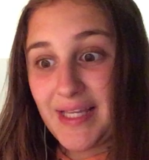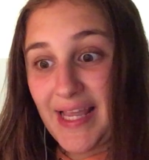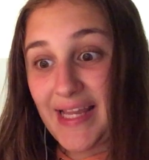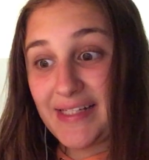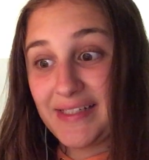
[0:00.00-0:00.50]

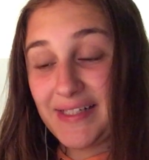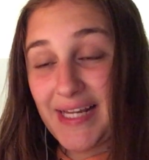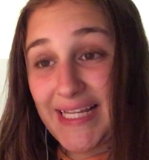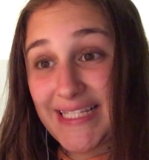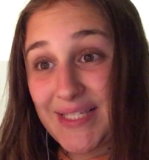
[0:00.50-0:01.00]
and
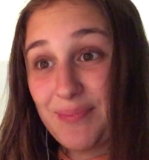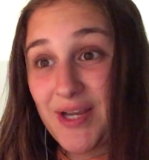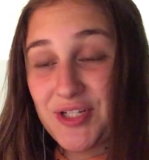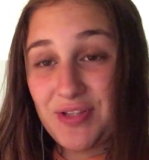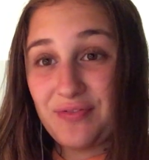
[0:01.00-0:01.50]

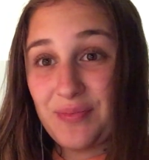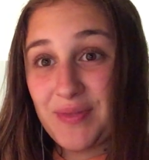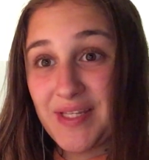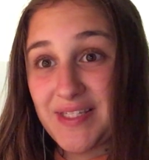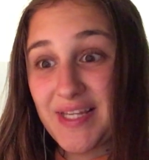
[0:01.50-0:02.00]
especially from
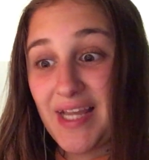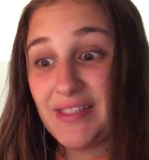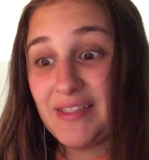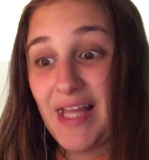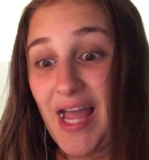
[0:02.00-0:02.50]
this,
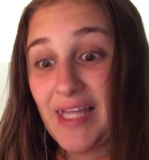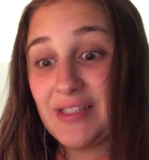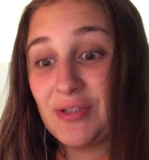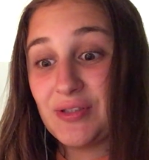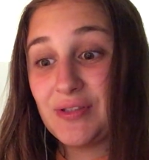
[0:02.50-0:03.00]
I
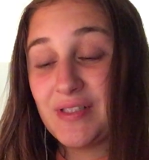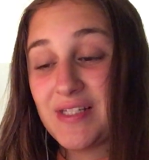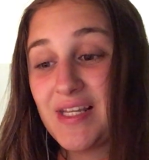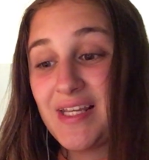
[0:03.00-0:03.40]
learned,